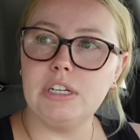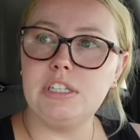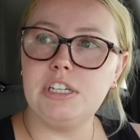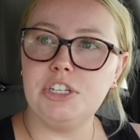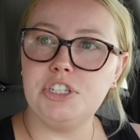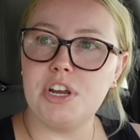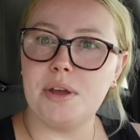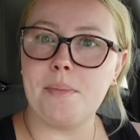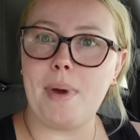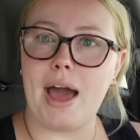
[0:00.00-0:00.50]

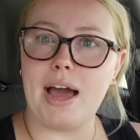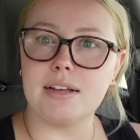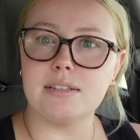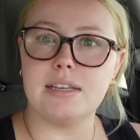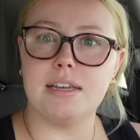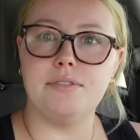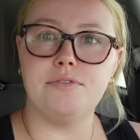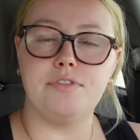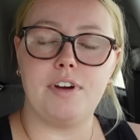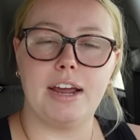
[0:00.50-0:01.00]
TJ Maxx
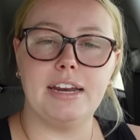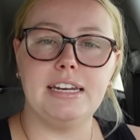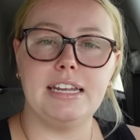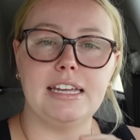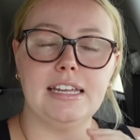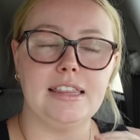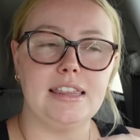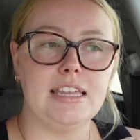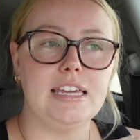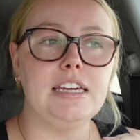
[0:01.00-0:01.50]
and
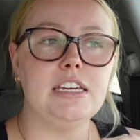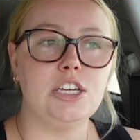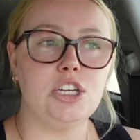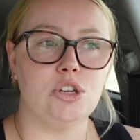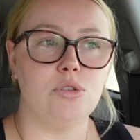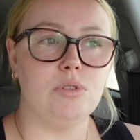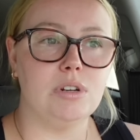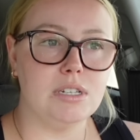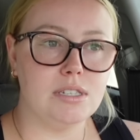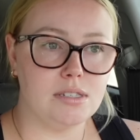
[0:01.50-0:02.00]
finding the
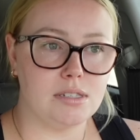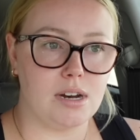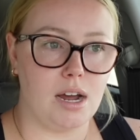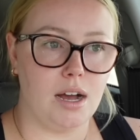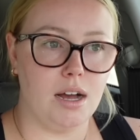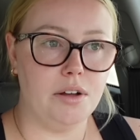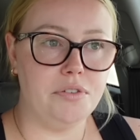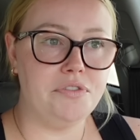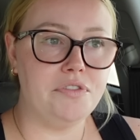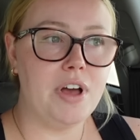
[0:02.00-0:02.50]
cutest
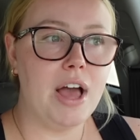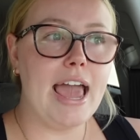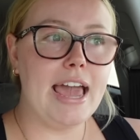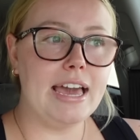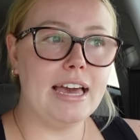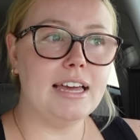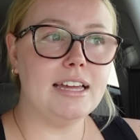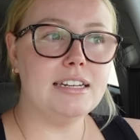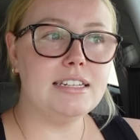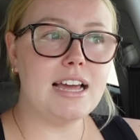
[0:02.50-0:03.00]
stuff.
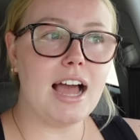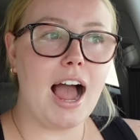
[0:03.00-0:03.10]
And